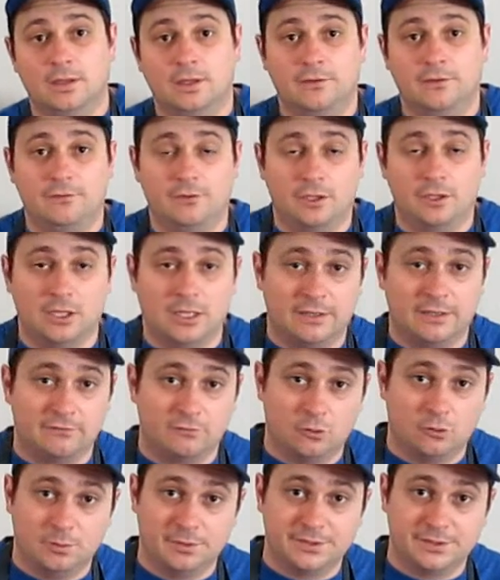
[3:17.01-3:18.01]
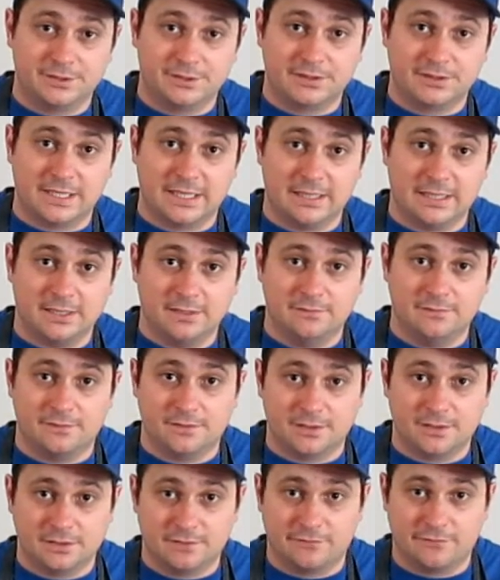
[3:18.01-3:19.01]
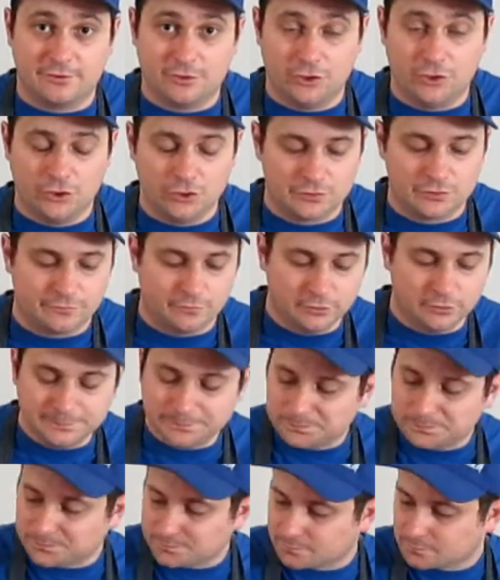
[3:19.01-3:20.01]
If you don't have an orbital sander, this is very useful.